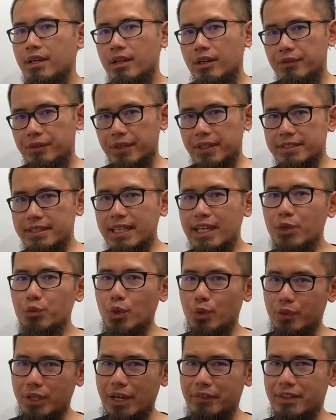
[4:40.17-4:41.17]
For the second
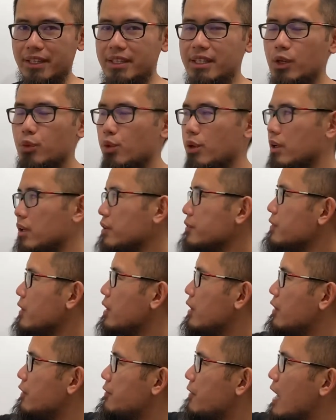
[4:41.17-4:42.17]
one, we have the integral
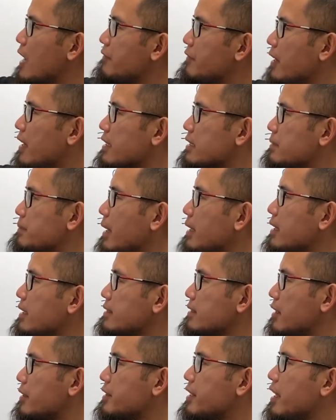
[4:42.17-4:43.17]
of 5x
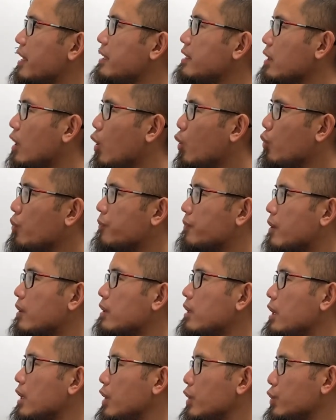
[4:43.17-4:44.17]
minus 13
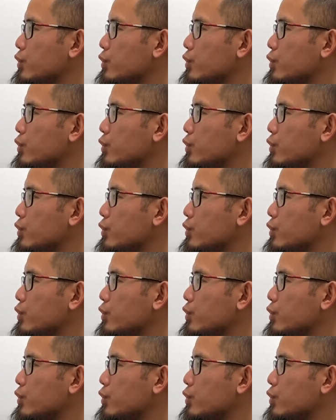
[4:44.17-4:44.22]
over